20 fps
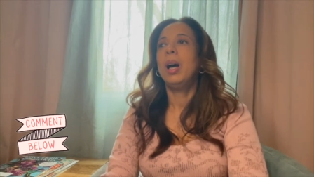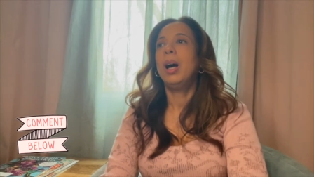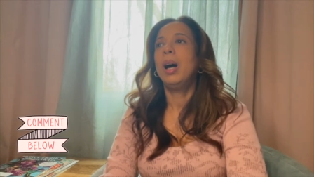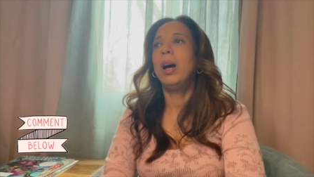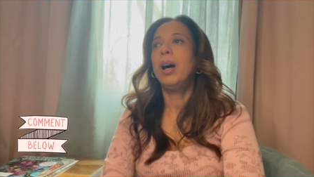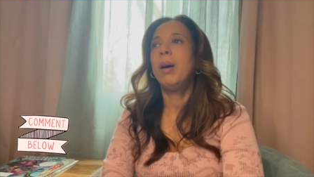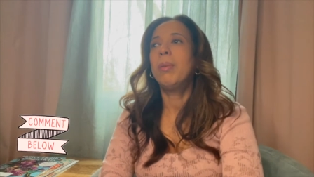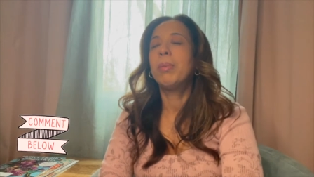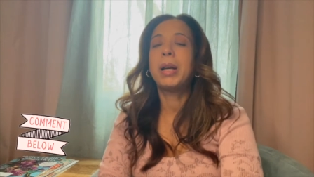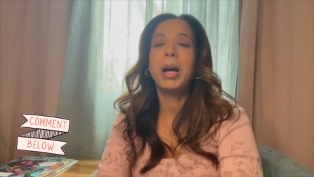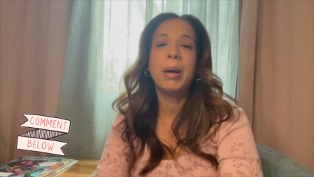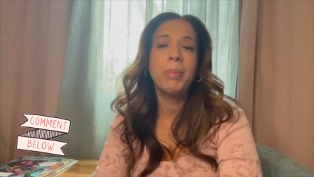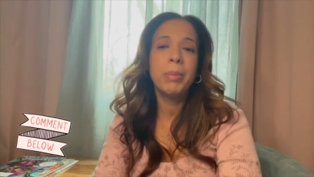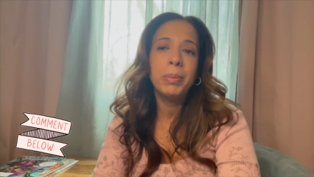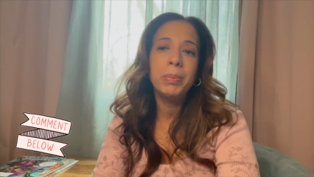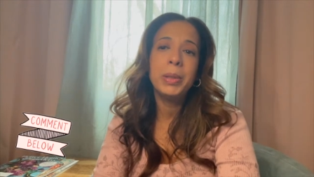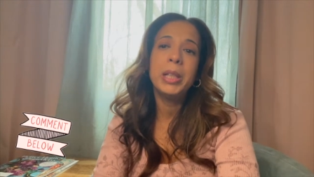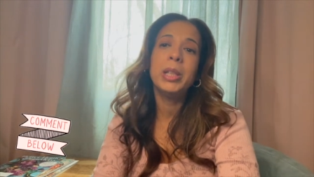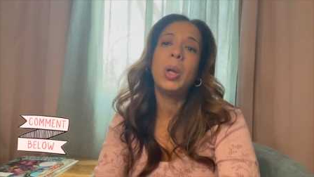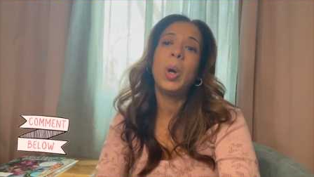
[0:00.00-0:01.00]
Um, comment
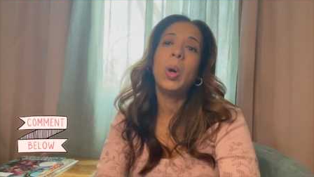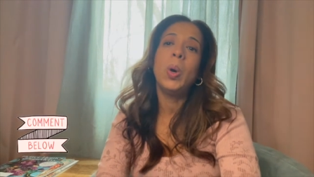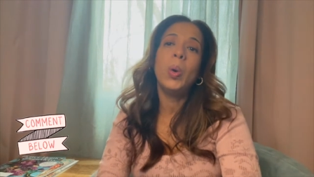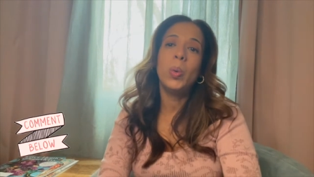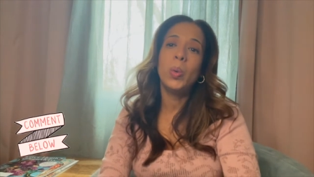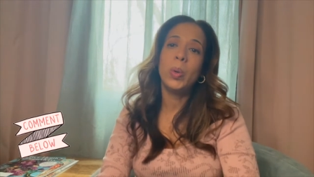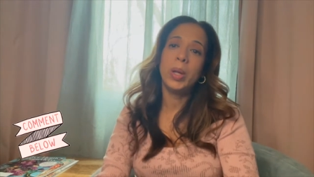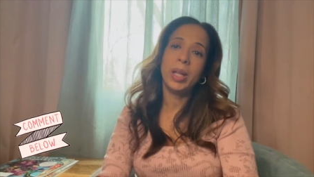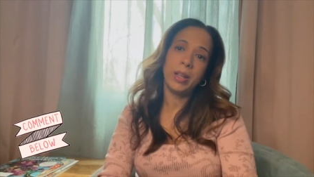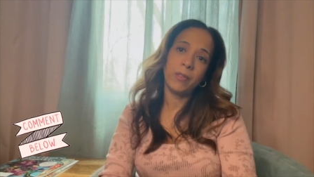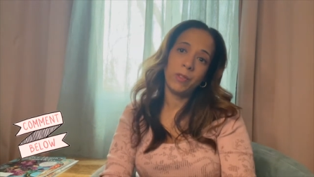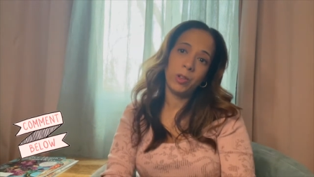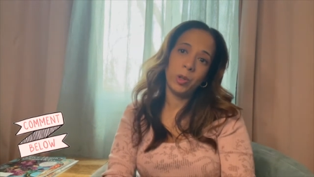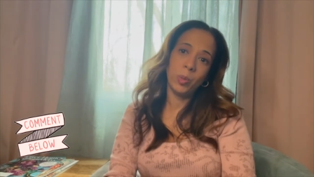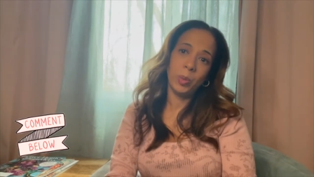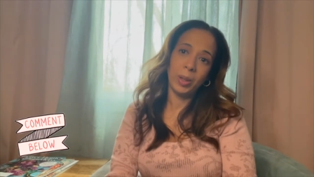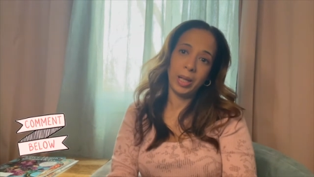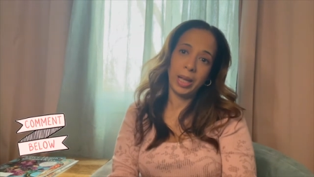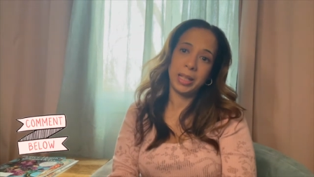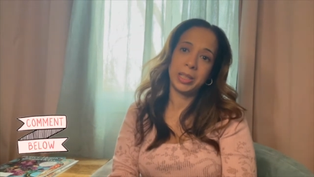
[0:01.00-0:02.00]
below if you
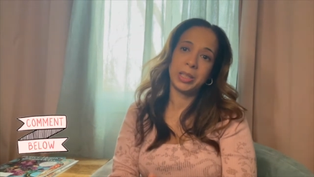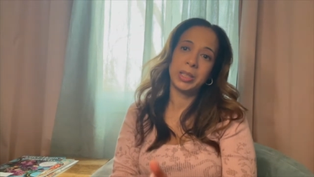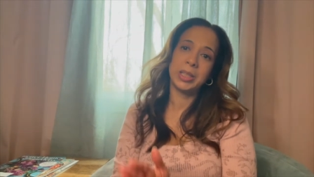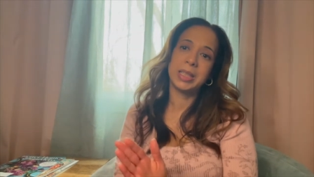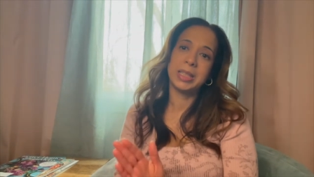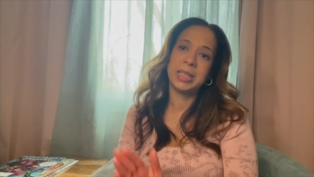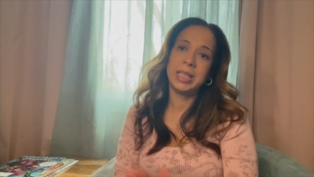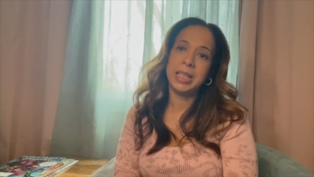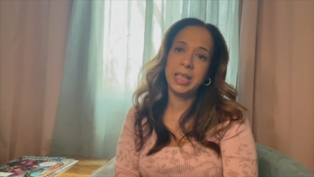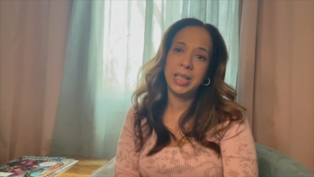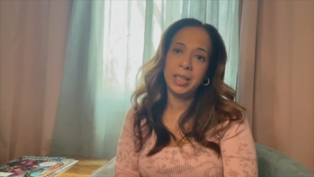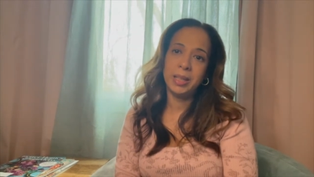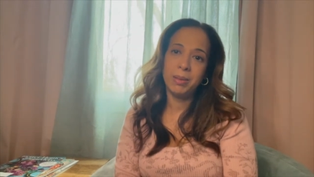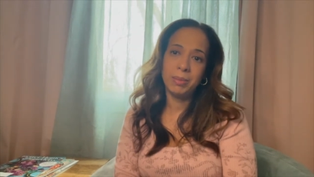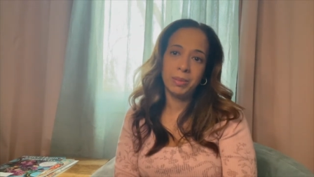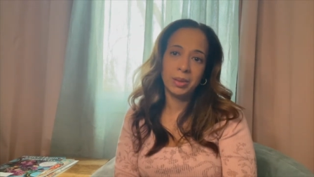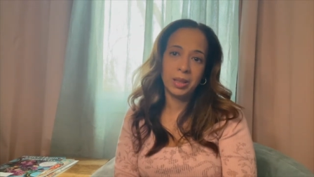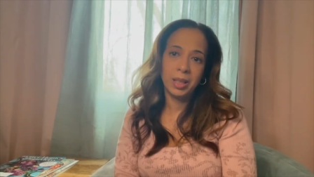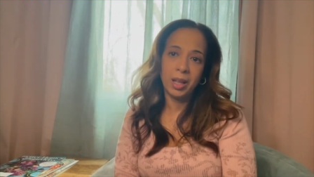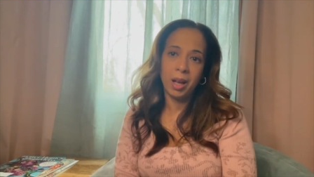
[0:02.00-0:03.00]
would like to see
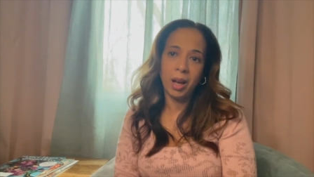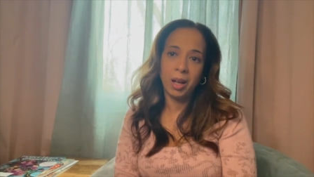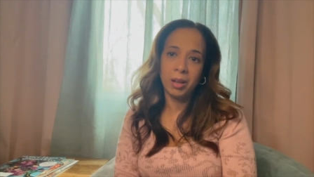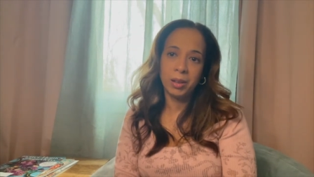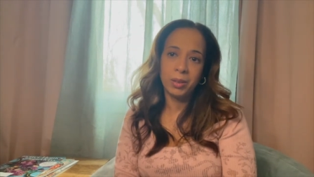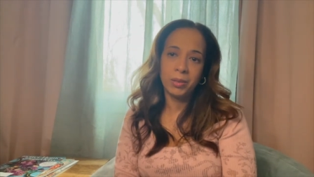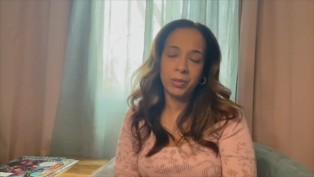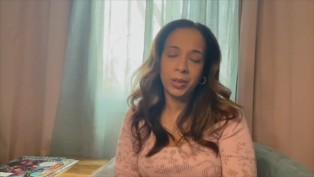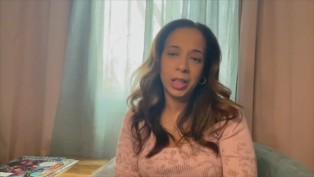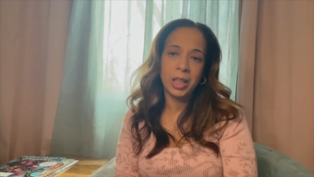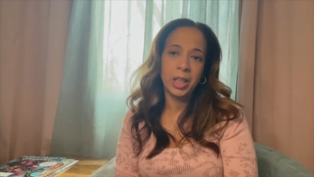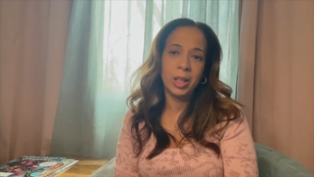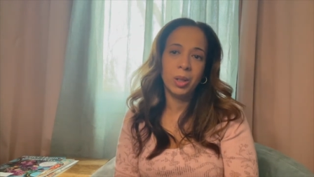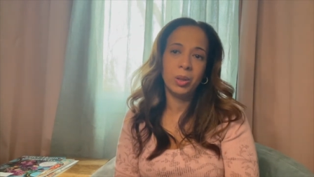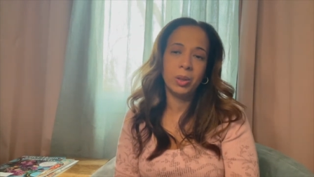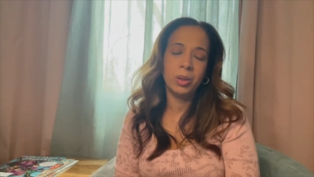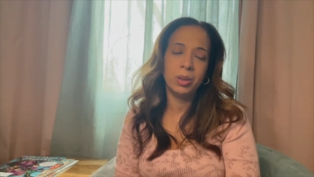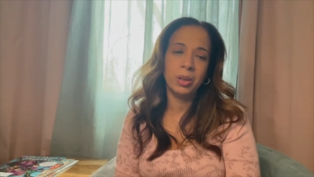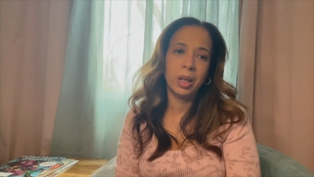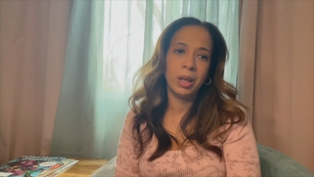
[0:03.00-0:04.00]
the other
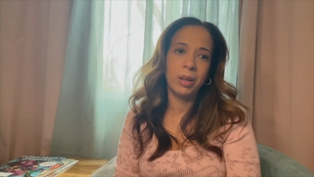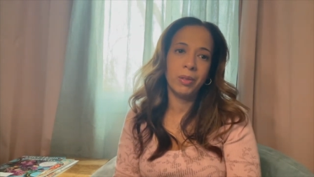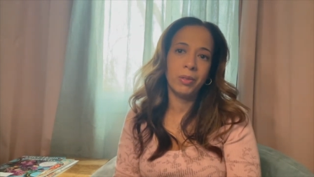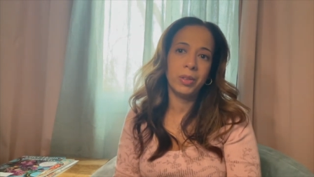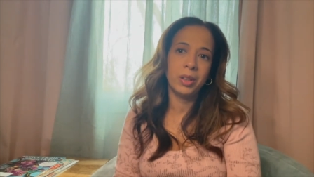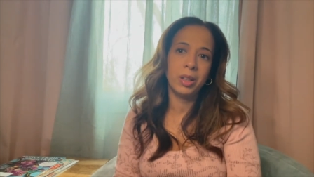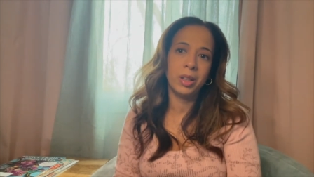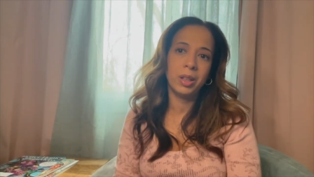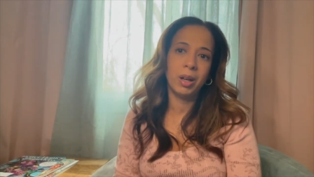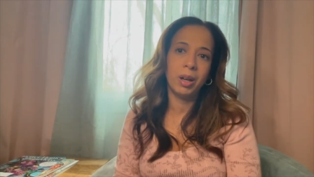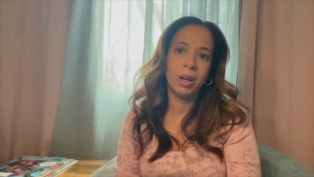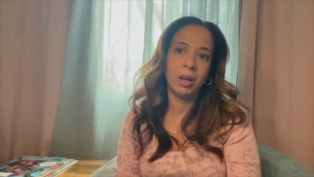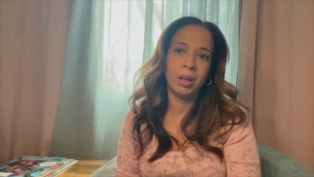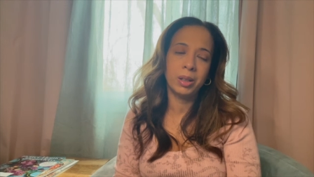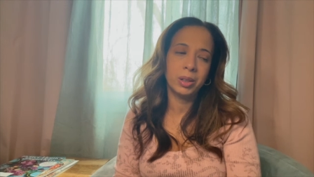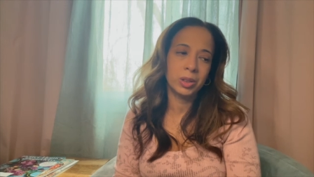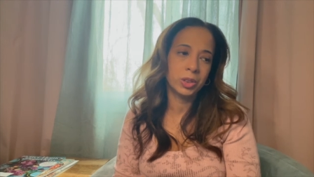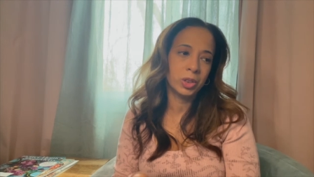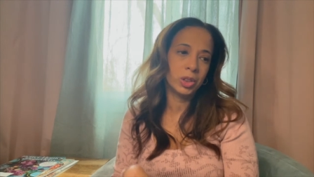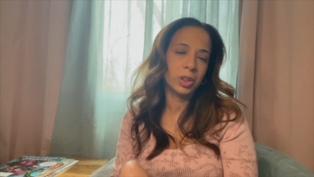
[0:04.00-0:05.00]
video of the
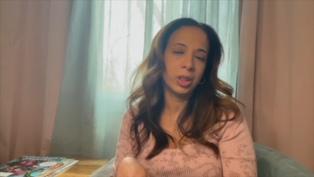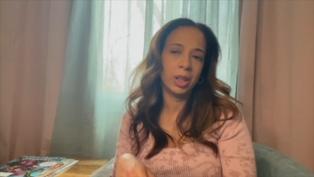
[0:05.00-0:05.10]
arch.